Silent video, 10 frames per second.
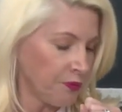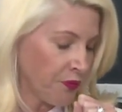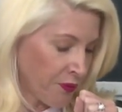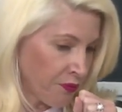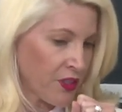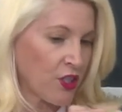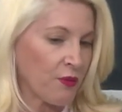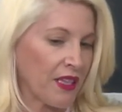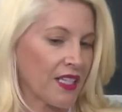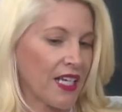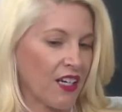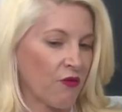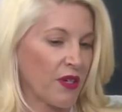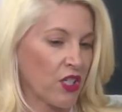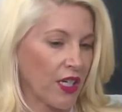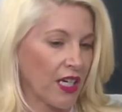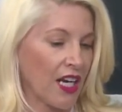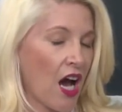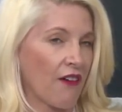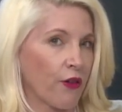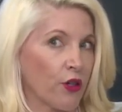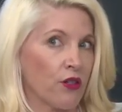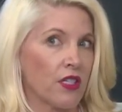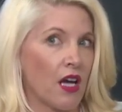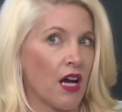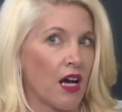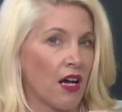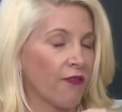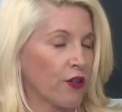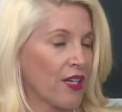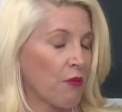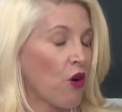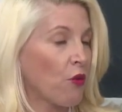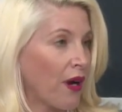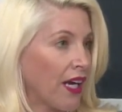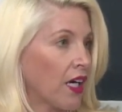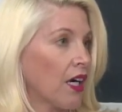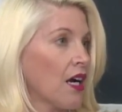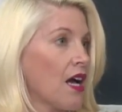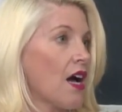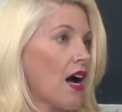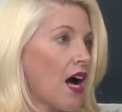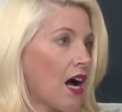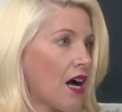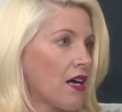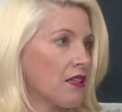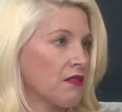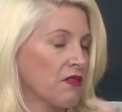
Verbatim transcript: Excuse me. The state of Michigan offers uh, a first-time home buyer uh,